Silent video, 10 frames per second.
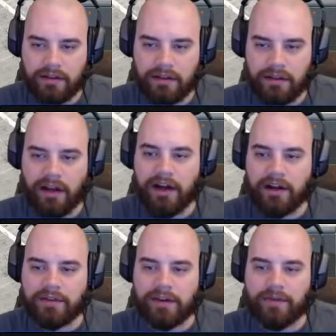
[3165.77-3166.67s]
Ah,
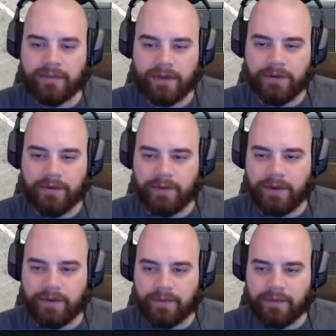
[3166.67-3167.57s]
nope, nope,
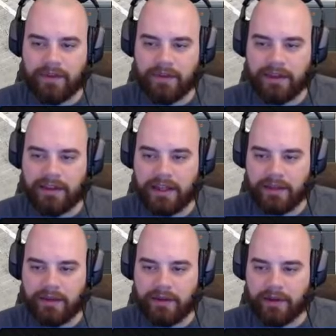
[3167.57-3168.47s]
nope. Not that.
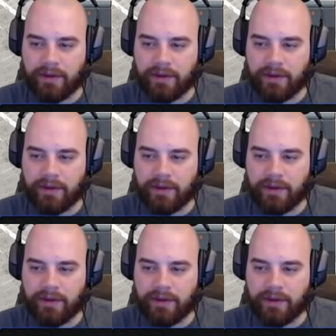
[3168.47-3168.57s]
There we go.